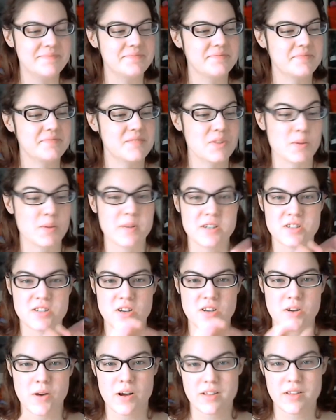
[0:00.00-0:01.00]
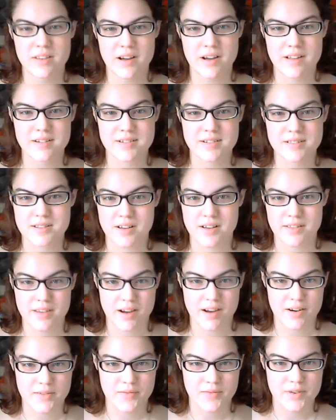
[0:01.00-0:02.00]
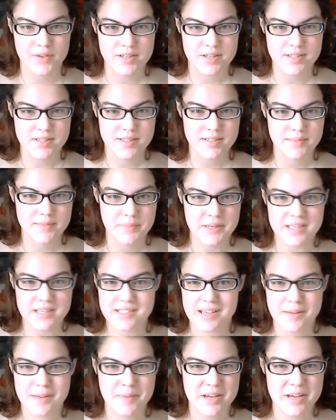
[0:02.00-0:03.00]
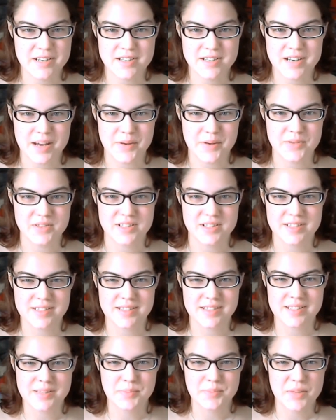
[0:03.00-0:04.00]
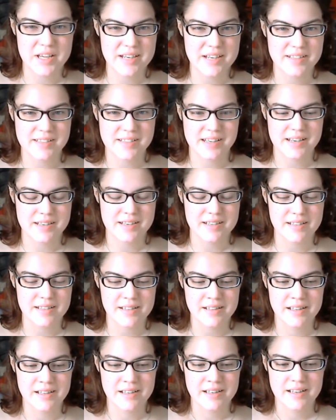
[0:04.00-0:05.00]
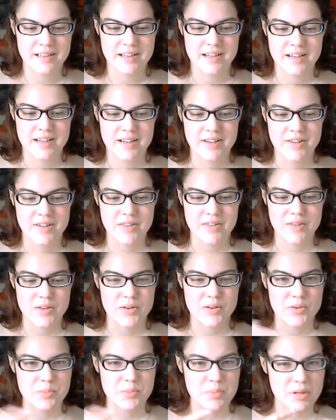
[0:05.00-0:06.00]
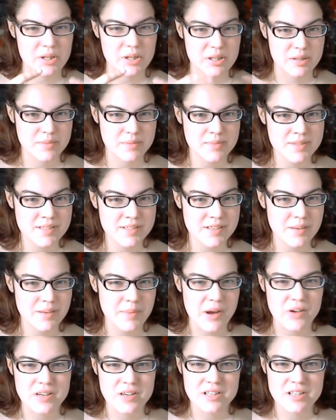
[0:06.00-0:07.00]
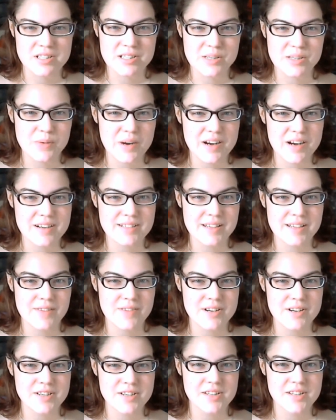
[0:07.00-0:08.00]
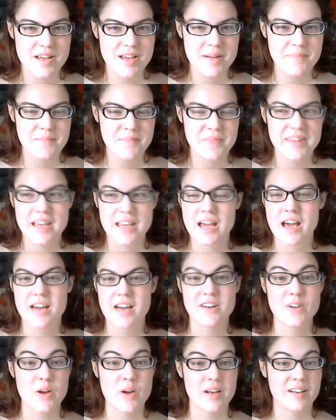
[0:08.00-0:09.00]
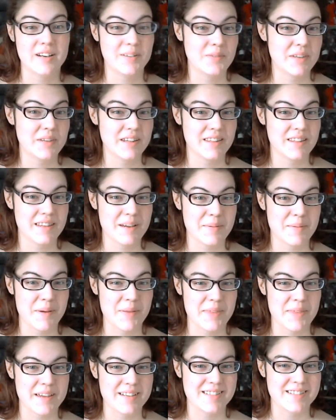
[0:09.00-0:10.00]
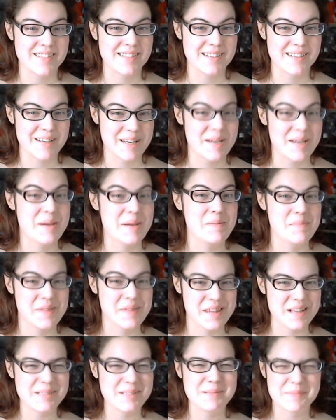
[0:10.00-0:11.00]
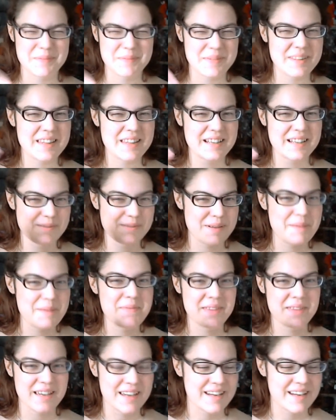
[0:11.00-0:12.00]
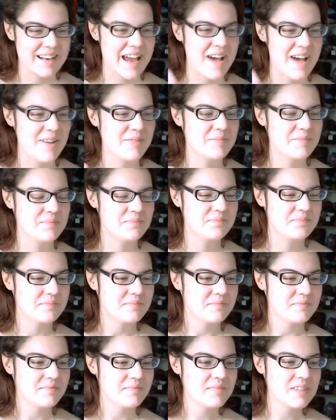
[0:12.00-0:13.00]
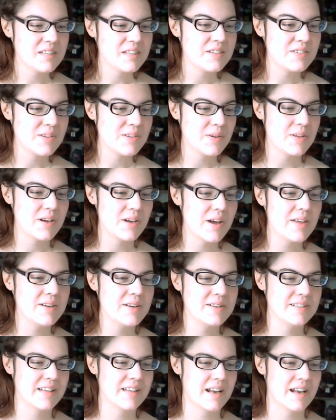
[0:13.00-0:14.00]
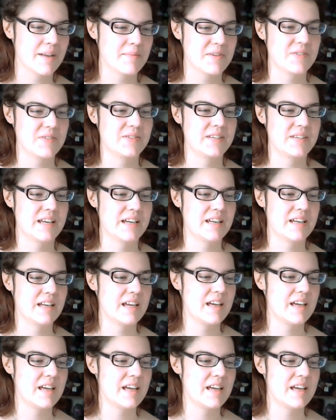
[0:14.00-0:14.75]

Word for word: So I'm going to show you all the colors and all the yarn first because I imagine I will just splice in little blurbs about each square as I finish them. I don't know, I didn't really think about this, but that's that's what I'm thinking now. So the colors that I'm using.